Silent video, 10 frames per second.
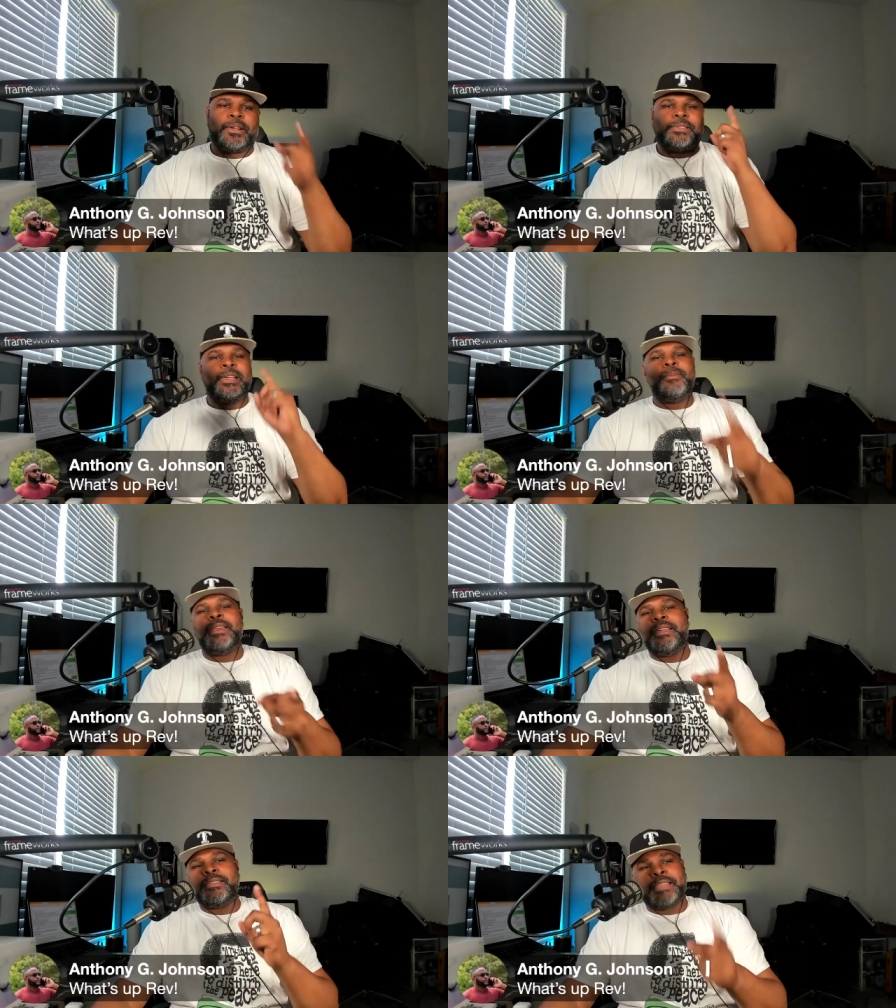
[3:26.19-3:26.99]
Because some
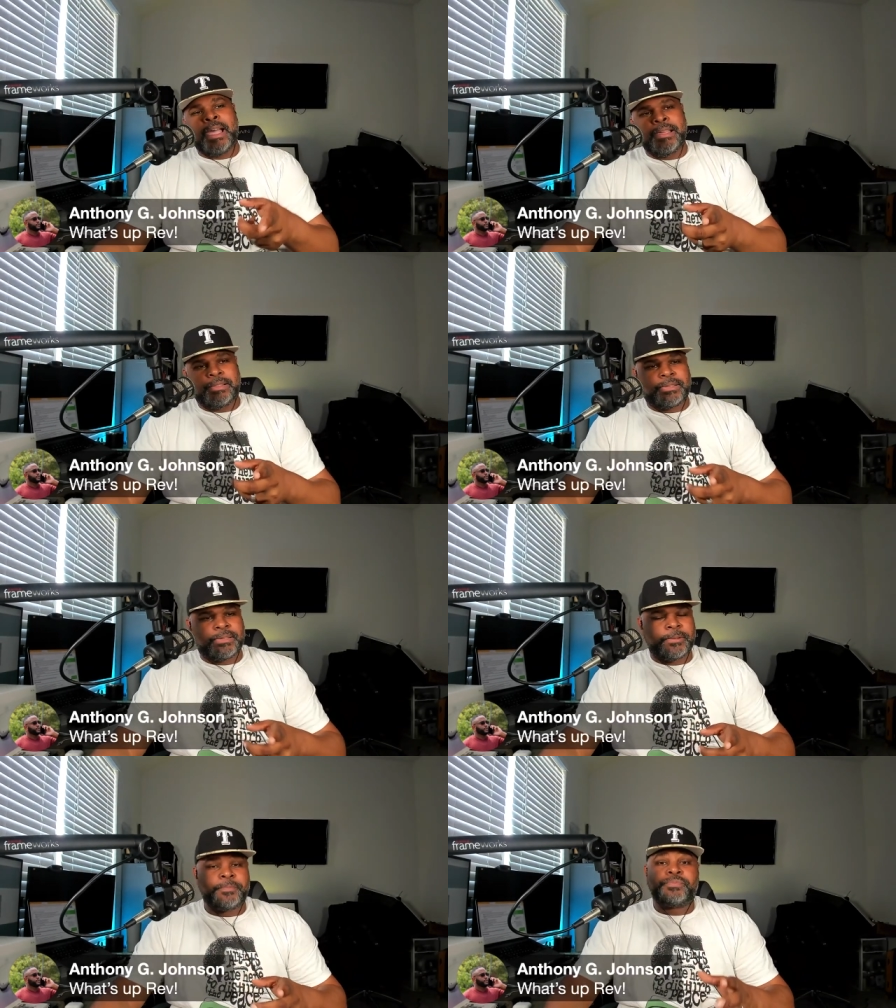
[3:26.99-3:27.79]
of these
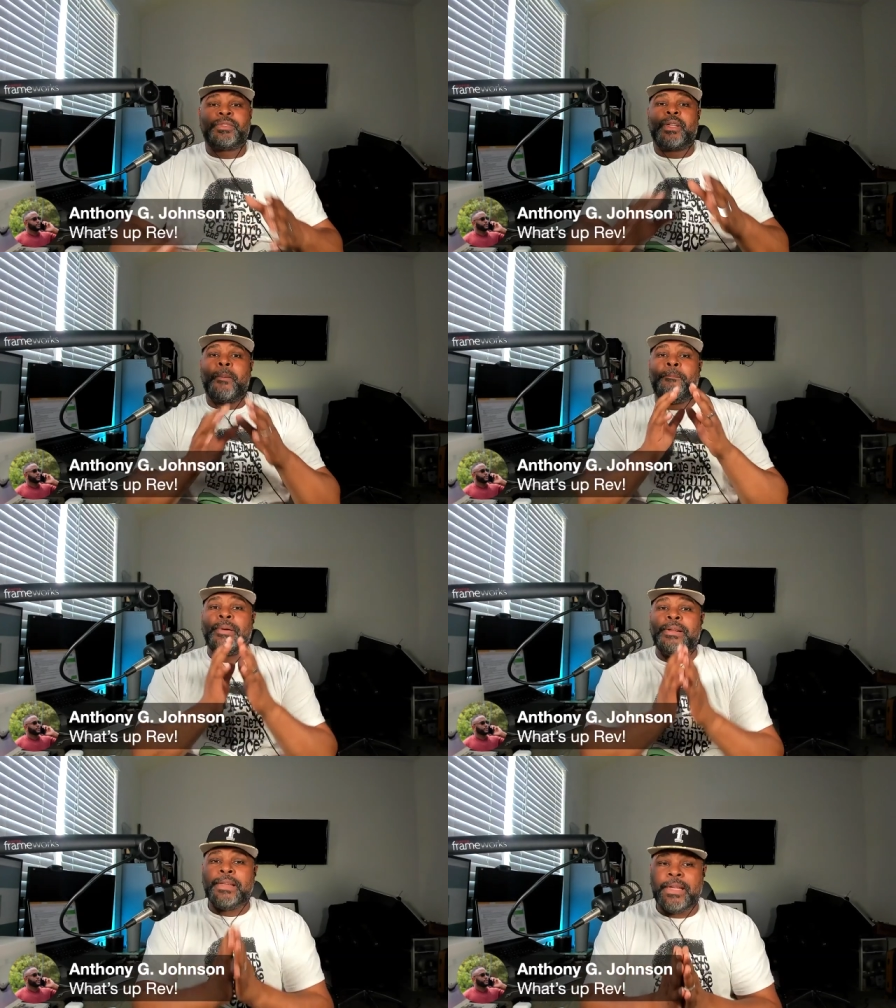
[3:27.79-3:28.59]
saints
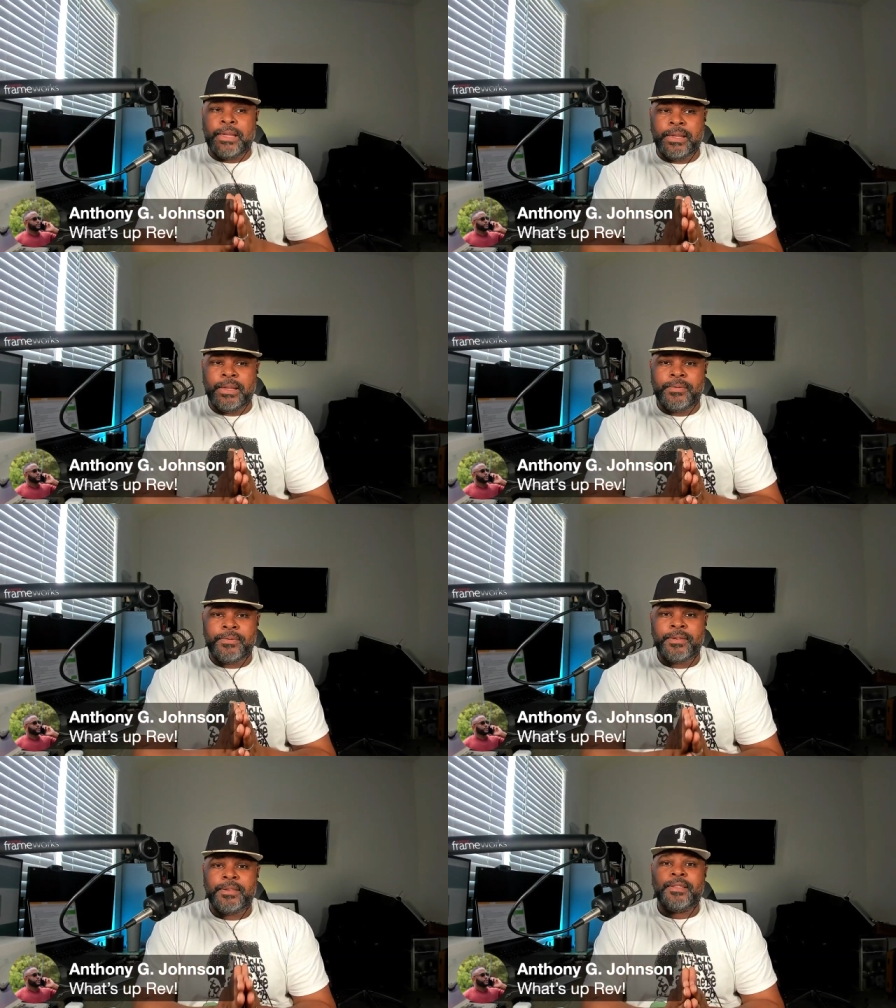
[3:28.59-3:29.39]
believe
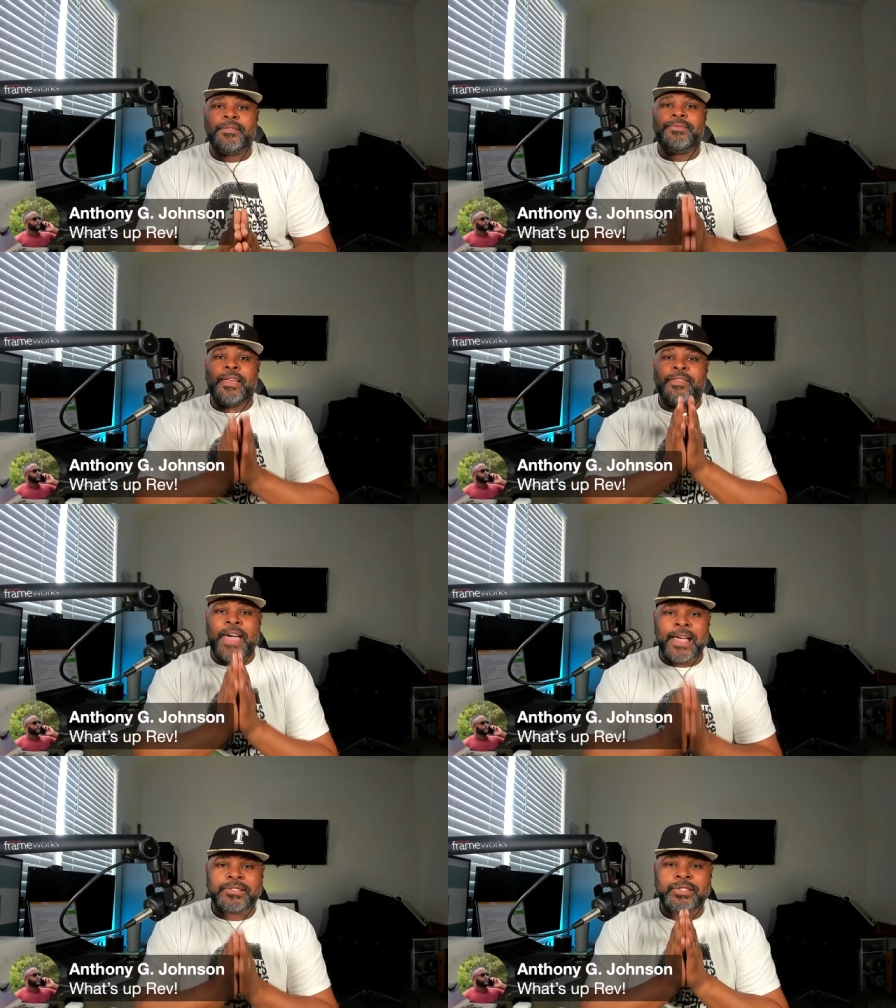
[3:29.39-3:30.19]
that
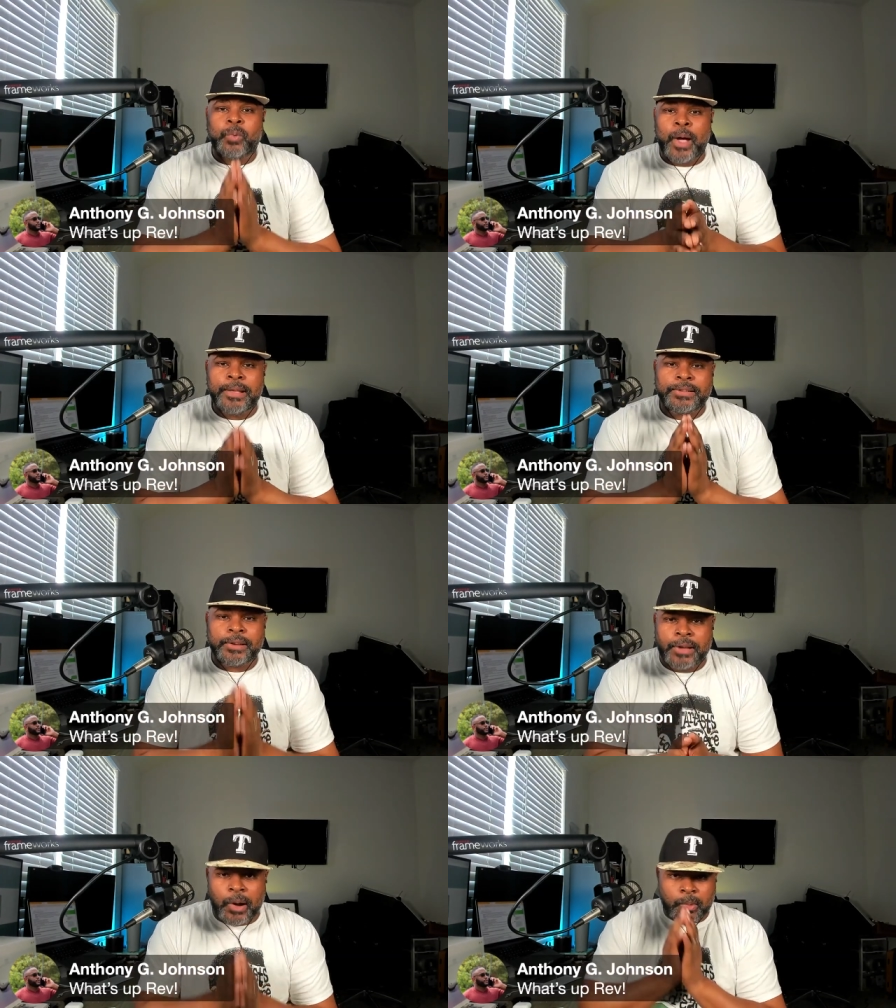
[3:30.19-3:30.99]
that's the way
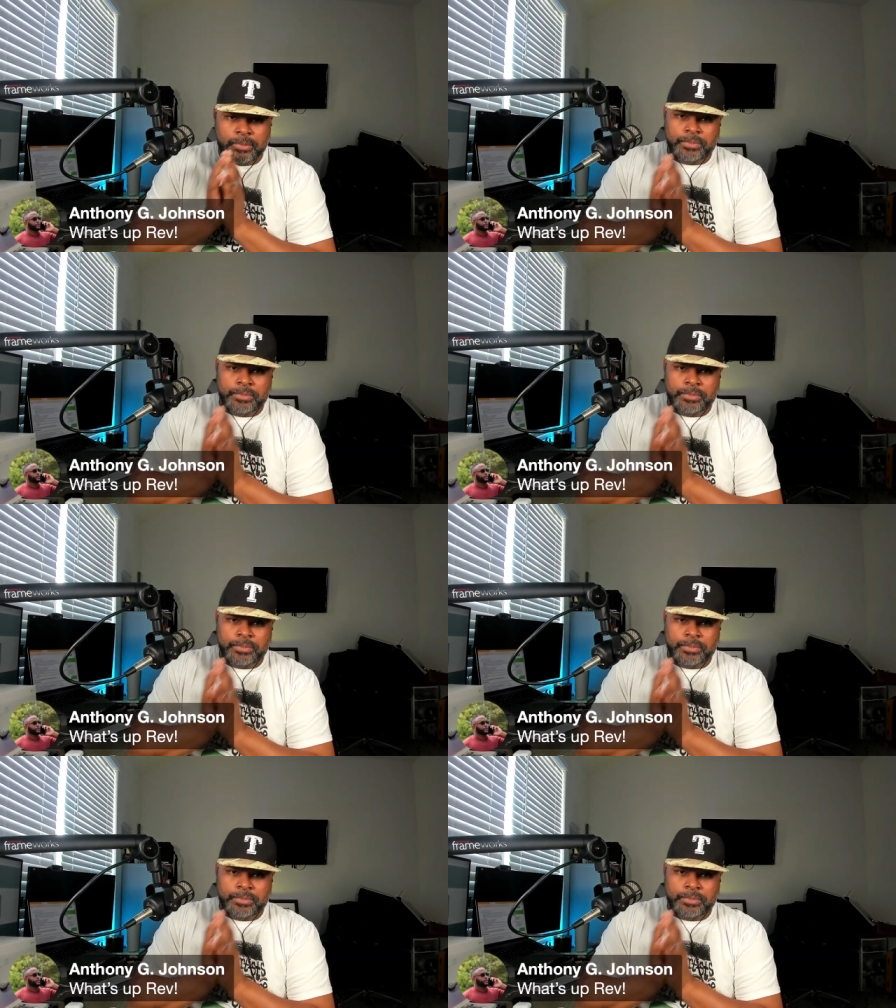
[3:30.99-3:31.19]
to go.